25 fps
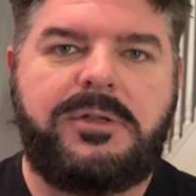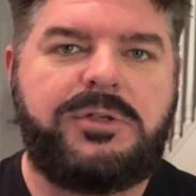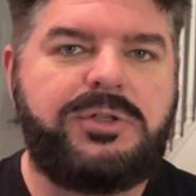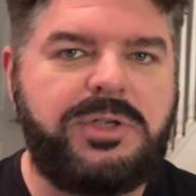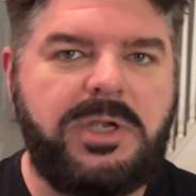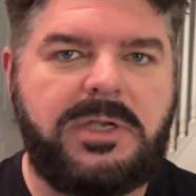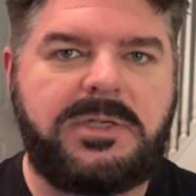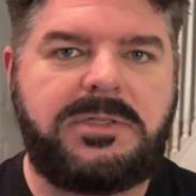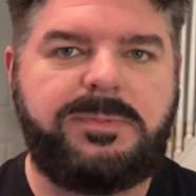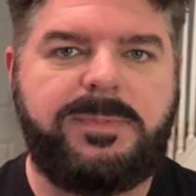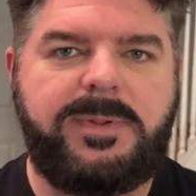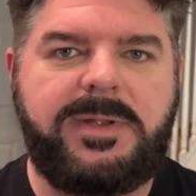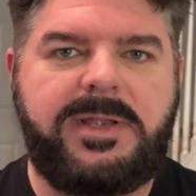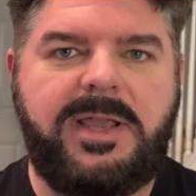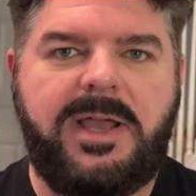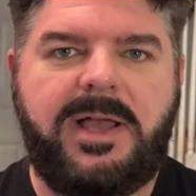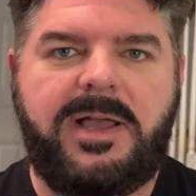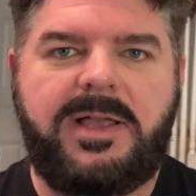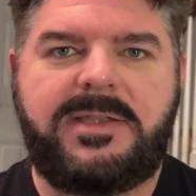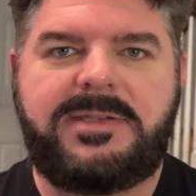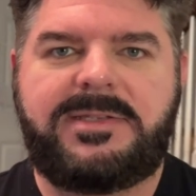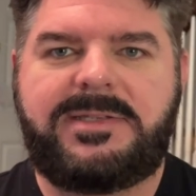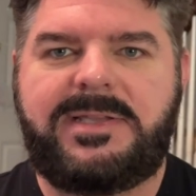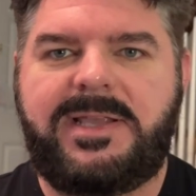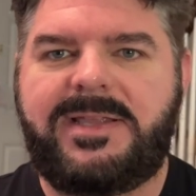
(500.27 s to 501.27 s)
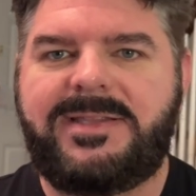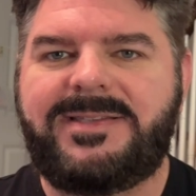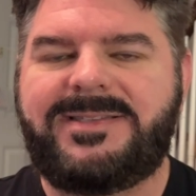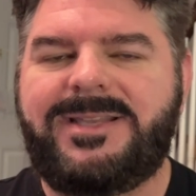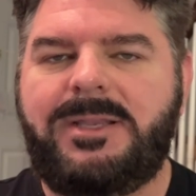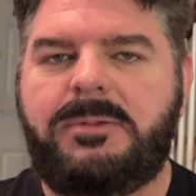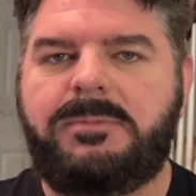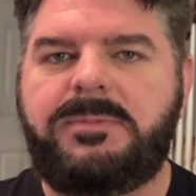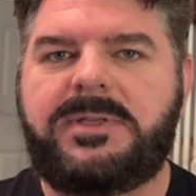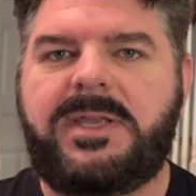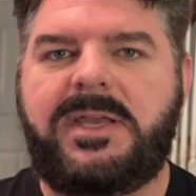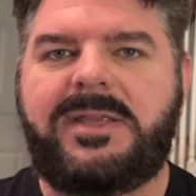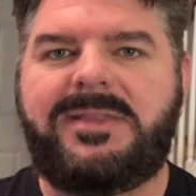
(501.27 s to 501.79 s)
just because that
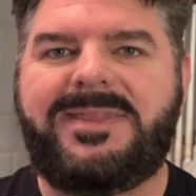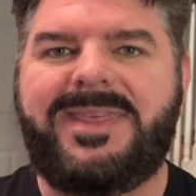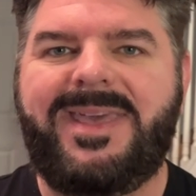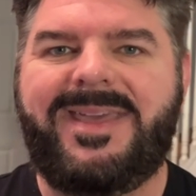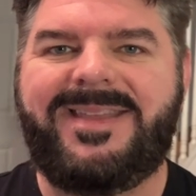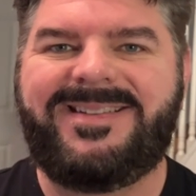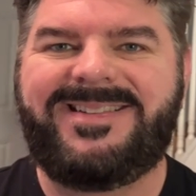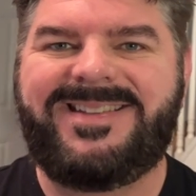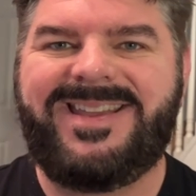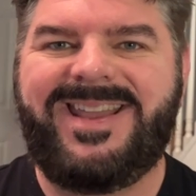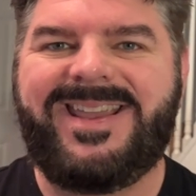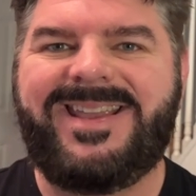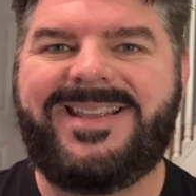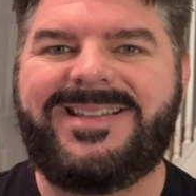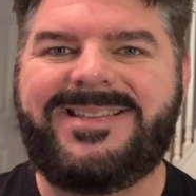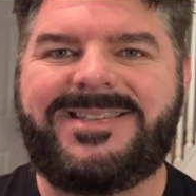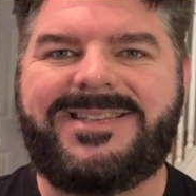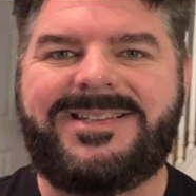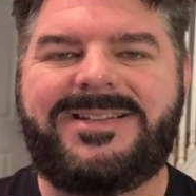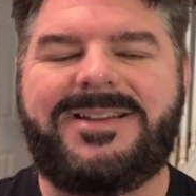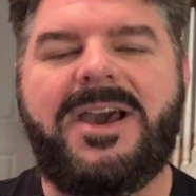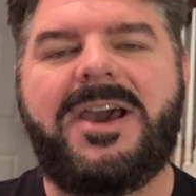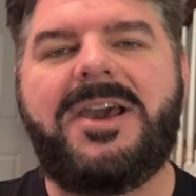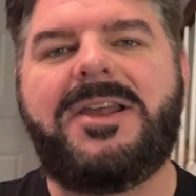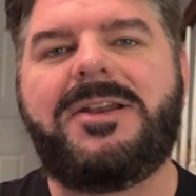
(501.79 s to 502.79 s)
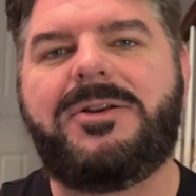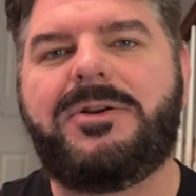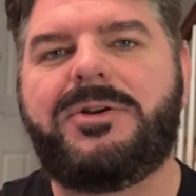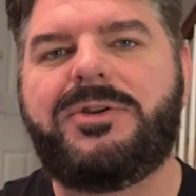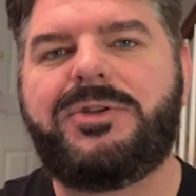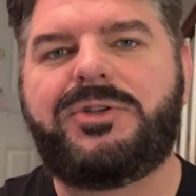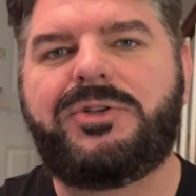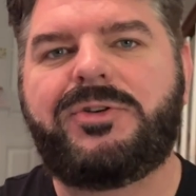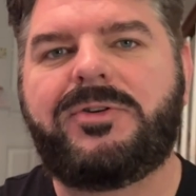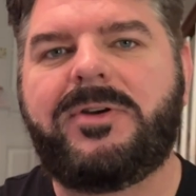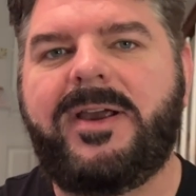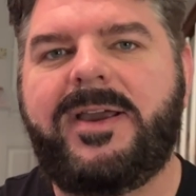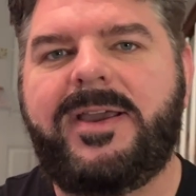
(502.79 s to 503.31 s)
seems like that Dan Snyder
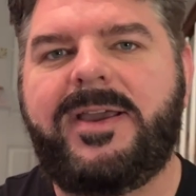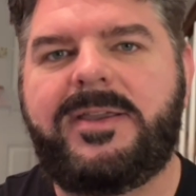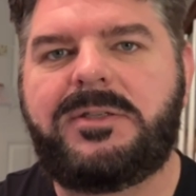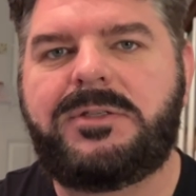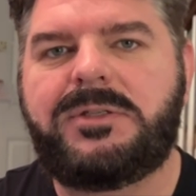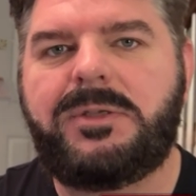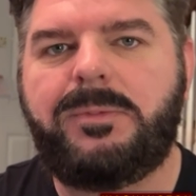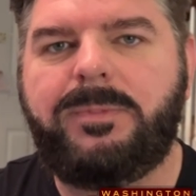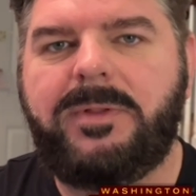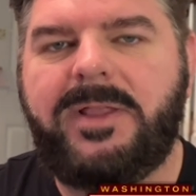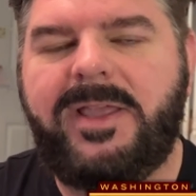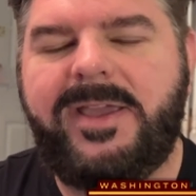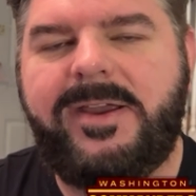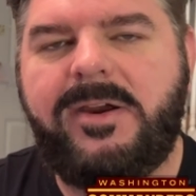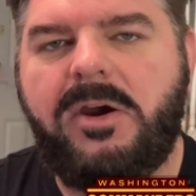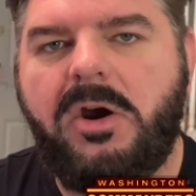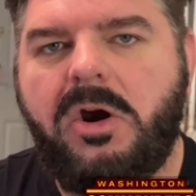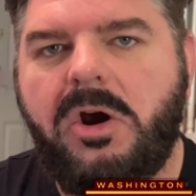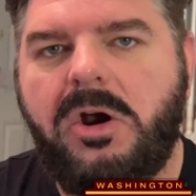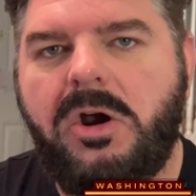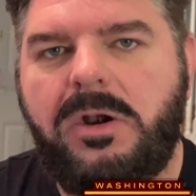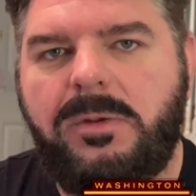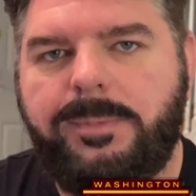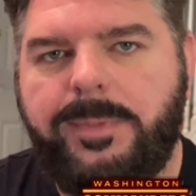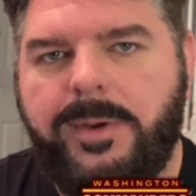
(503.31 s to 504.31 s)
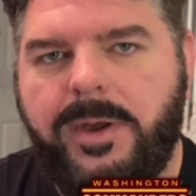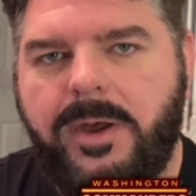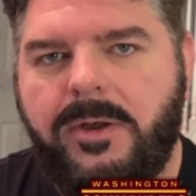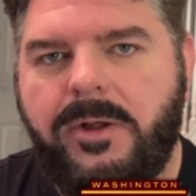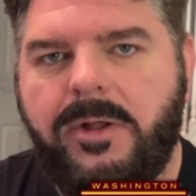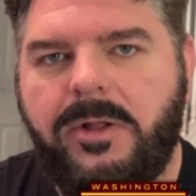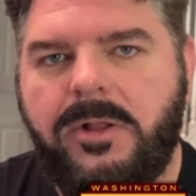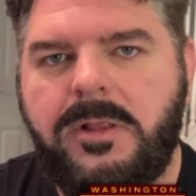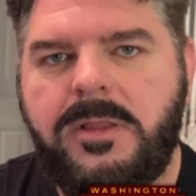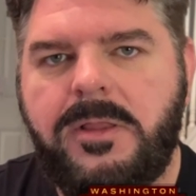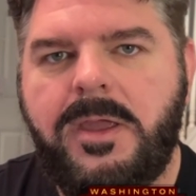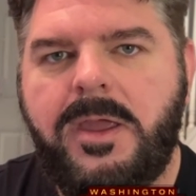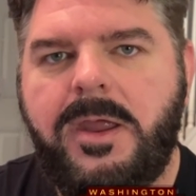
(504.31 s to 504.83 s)
is trying to play
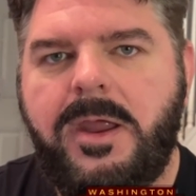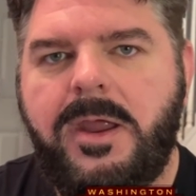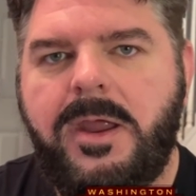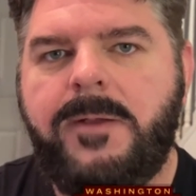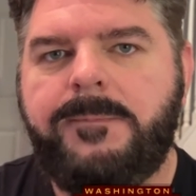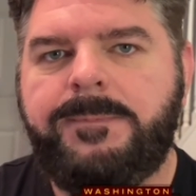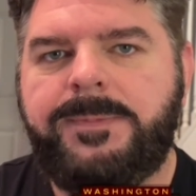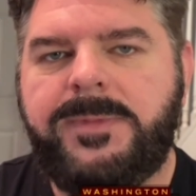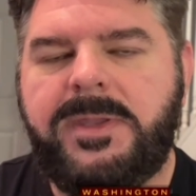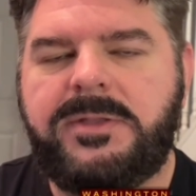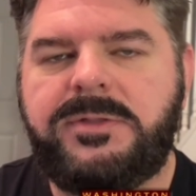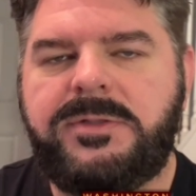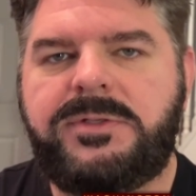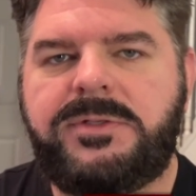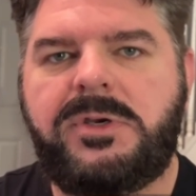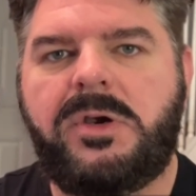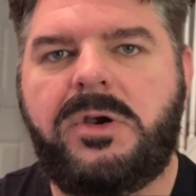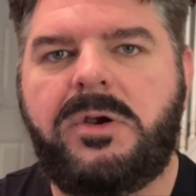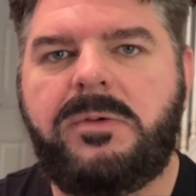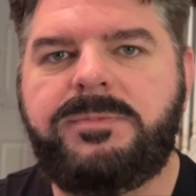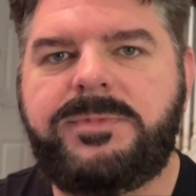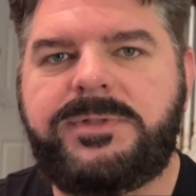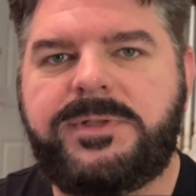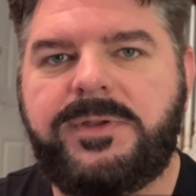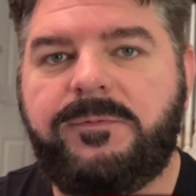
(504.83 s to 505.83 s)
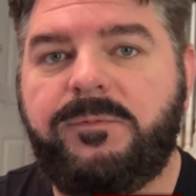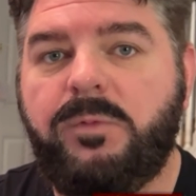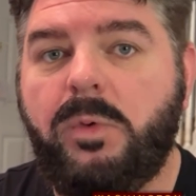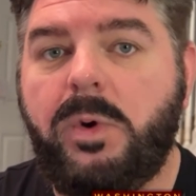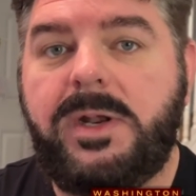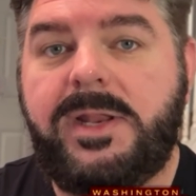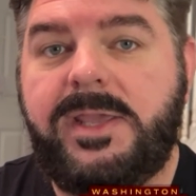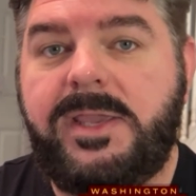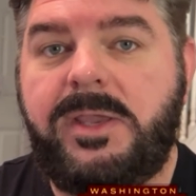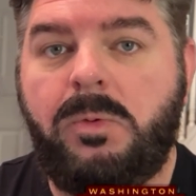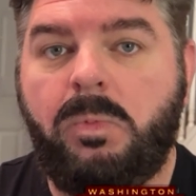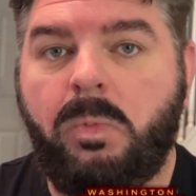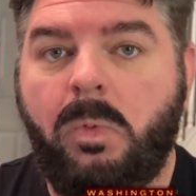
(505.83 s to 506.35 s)
hardball in terms of
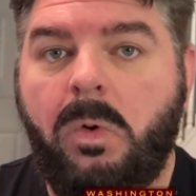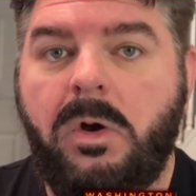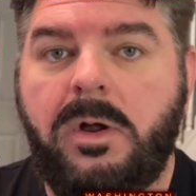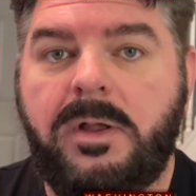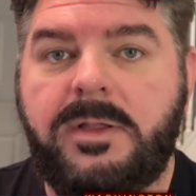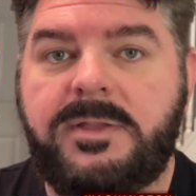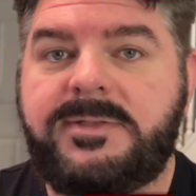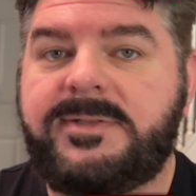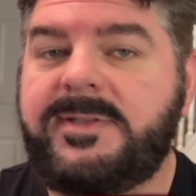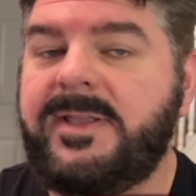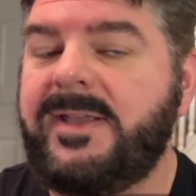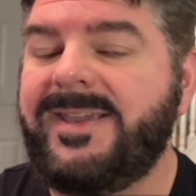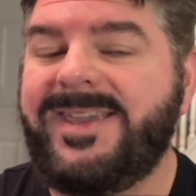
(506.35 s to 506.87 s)
what he wants.